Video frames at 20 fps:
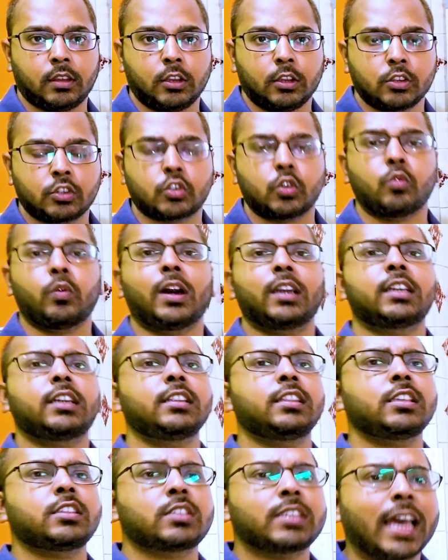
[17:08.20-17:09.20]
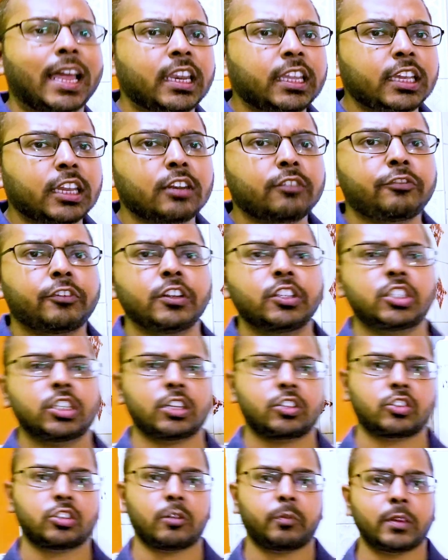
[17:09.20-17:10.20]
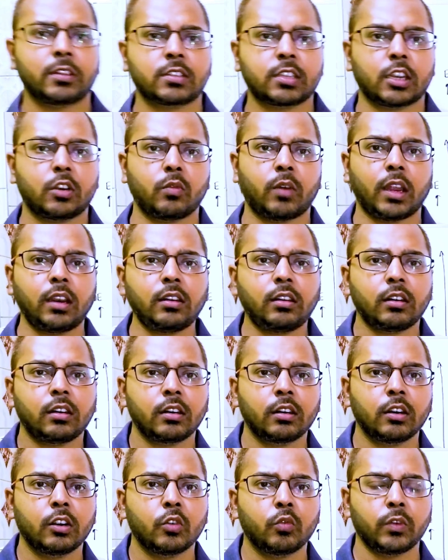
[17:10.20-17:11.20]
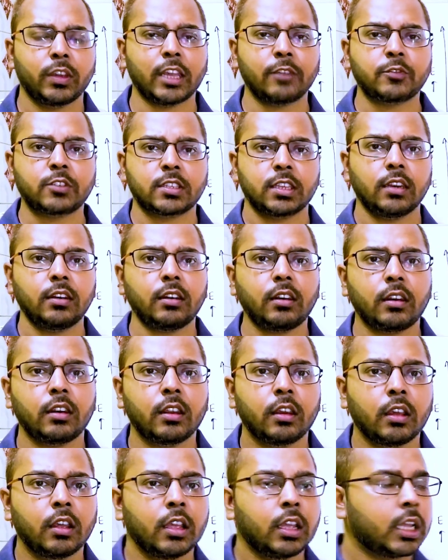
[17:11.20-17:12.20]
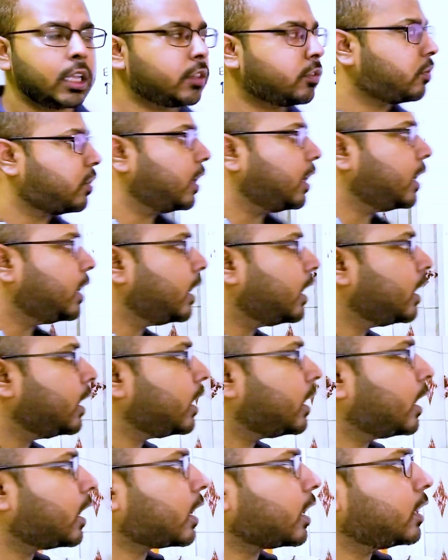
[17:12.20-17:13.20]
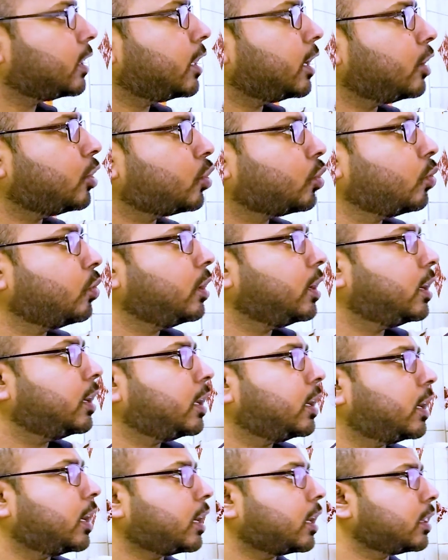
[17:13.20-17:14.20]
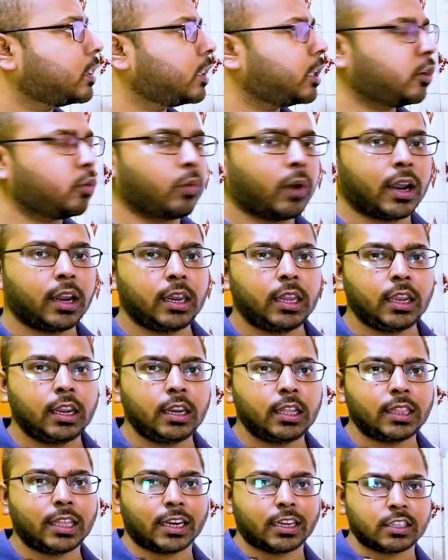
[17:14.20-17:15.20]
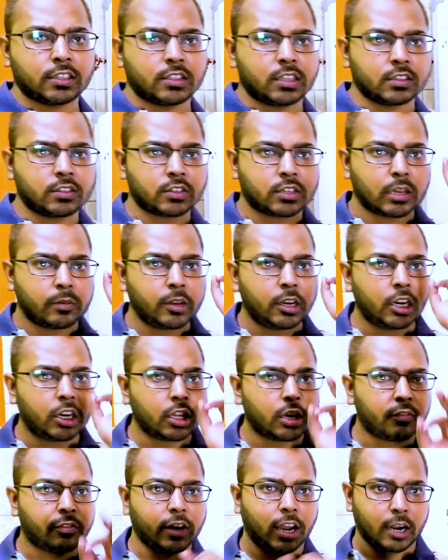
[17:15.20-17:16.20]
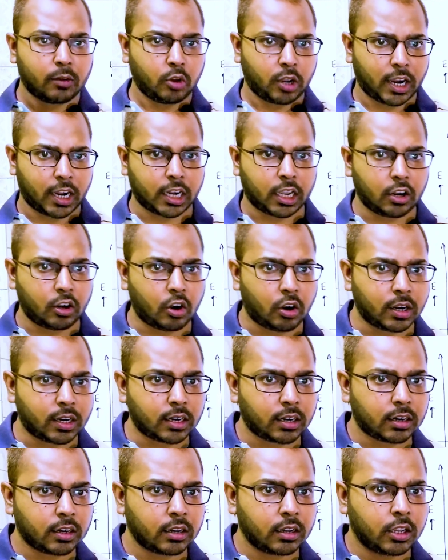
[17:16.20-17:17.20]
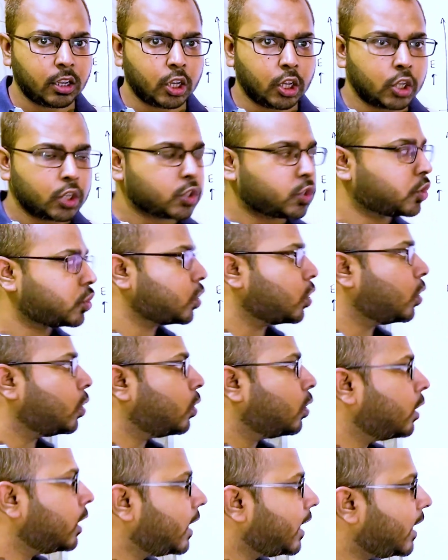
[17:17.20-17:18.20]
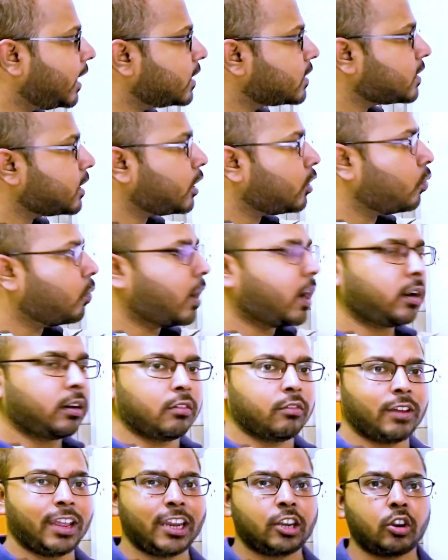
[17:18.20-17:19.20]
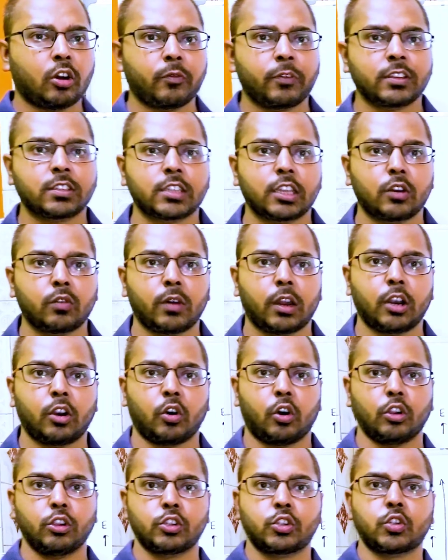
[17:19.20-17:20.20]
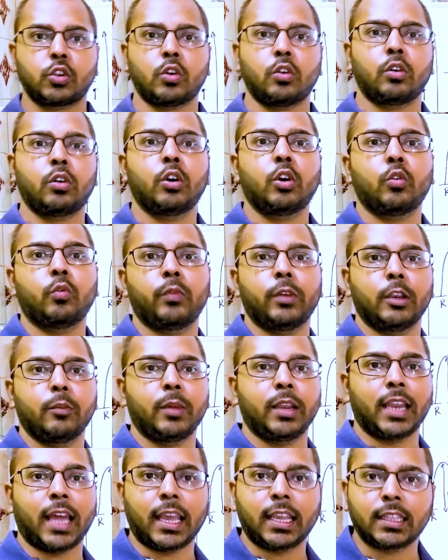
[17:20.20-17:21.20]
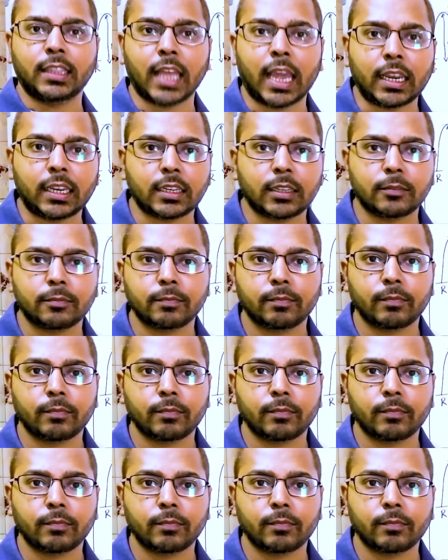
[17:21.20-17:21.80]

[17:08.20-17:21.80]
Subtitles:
So what are the salient features of SN1? We have seen 3 degree greater than 2 degree greater than 1 degree, that is the stability of carbo-cation order. So SN1, rate of SN1 also will be like that.